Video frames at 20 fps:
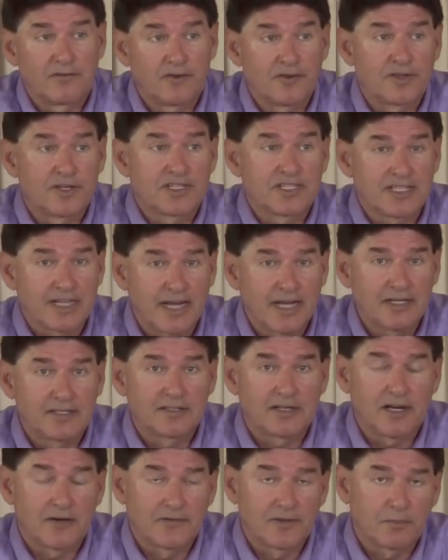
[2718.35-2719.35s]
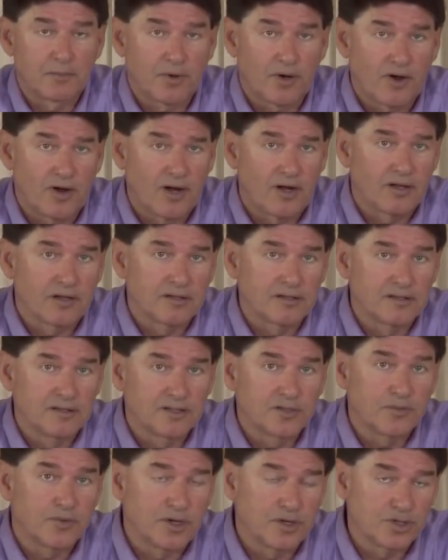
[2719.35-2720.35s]
For the sight of the ball
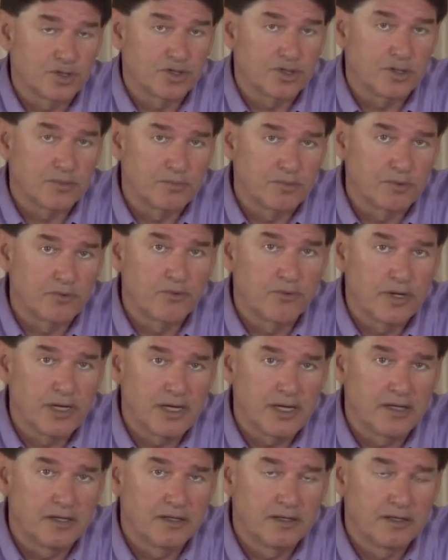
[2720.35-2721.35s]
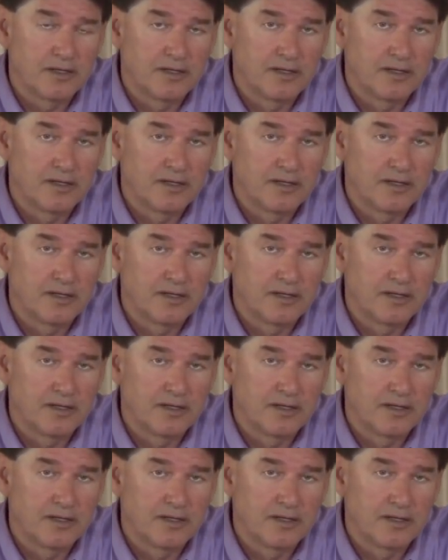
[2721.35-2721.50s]
is what it should read.